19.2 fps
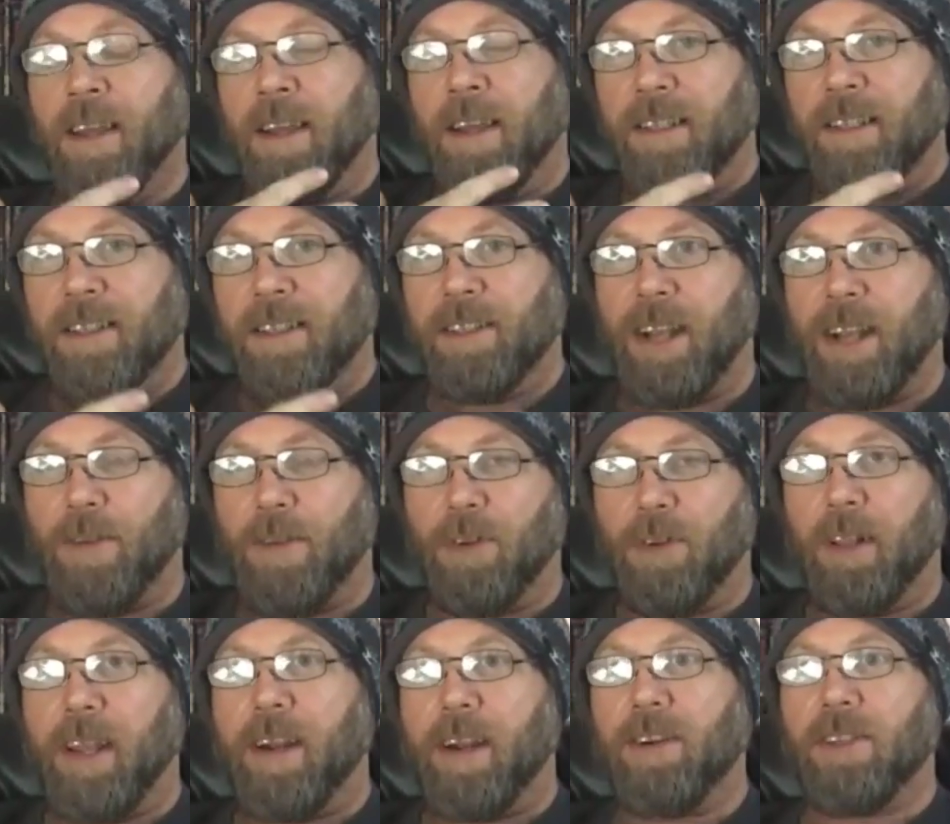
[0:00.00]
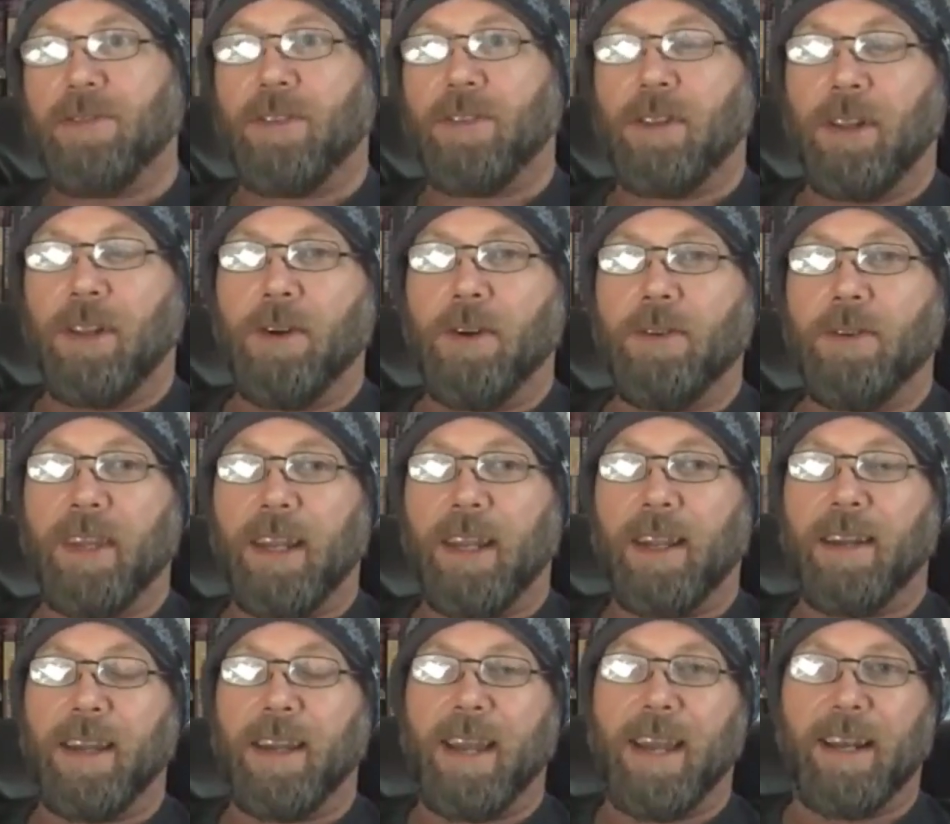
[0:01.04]
several layers of clothing,
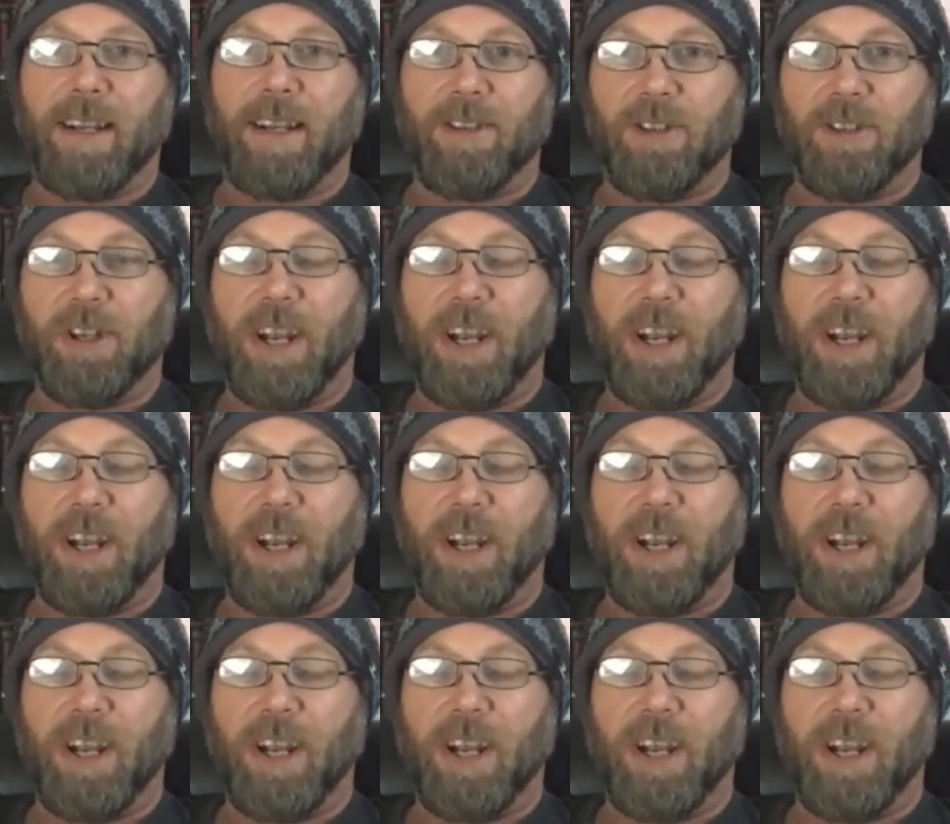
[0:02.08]
and it